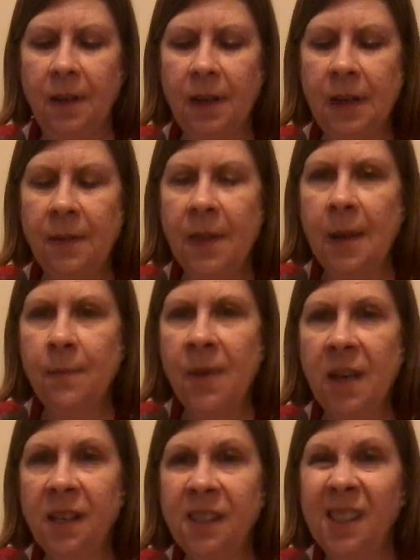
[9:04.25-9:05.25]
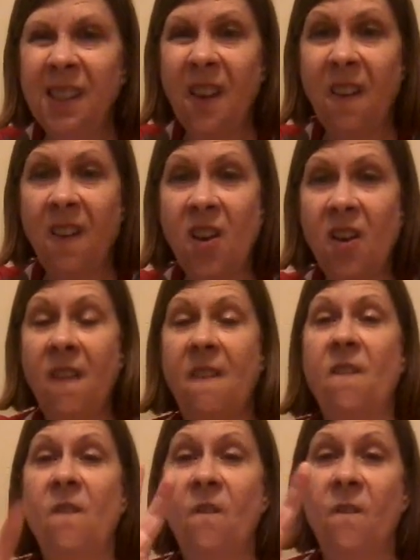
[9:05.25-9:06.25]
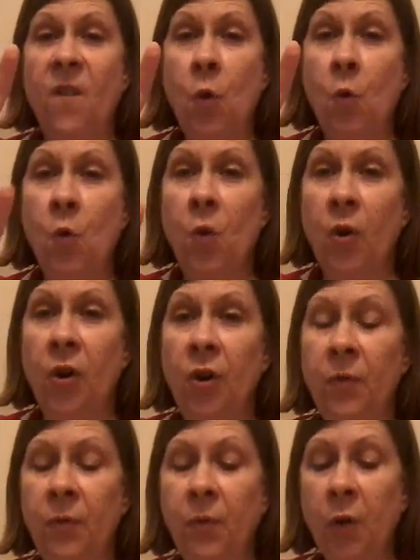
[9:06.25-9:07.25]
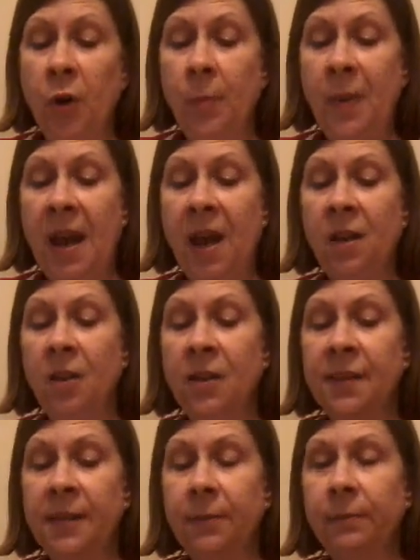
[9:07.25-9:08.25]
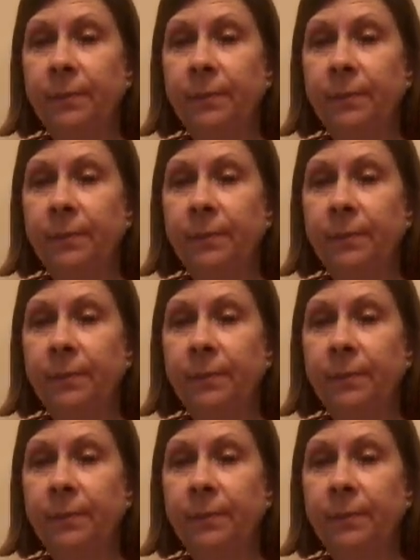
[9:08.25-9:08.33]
And that makes 4 petals